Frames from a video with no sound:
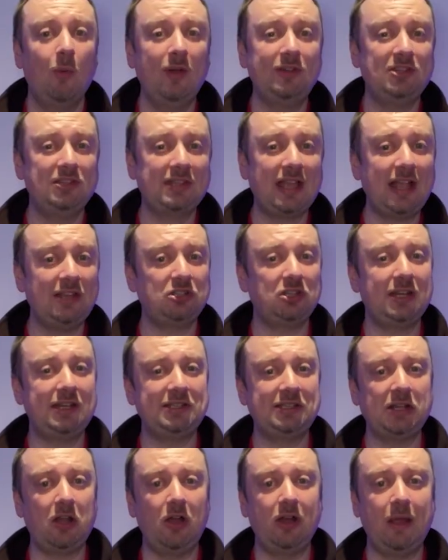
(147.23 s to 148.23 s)
which is actually
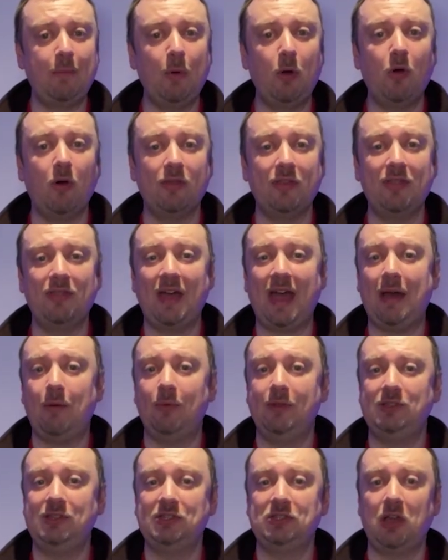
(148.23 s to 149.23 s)
slightly more than that
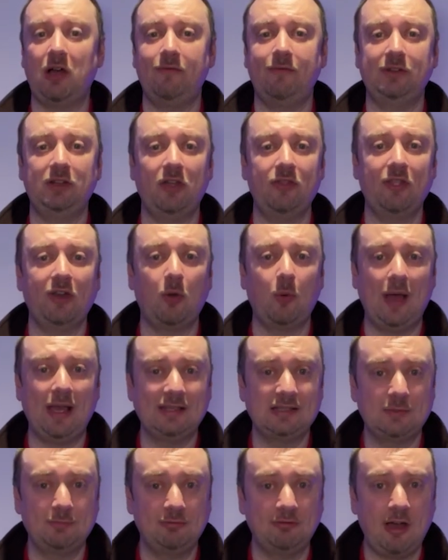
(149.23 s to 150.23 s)
which is offered on the
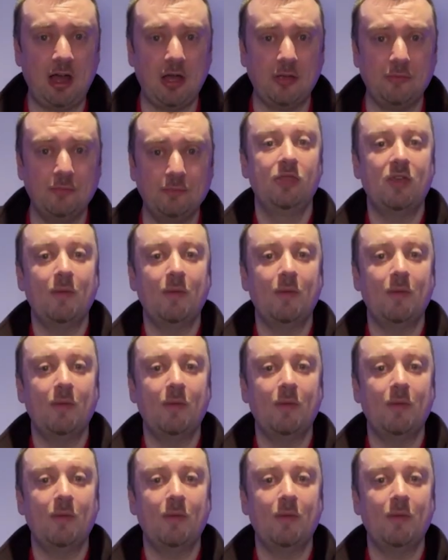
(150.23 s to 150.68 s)
Quest Pro.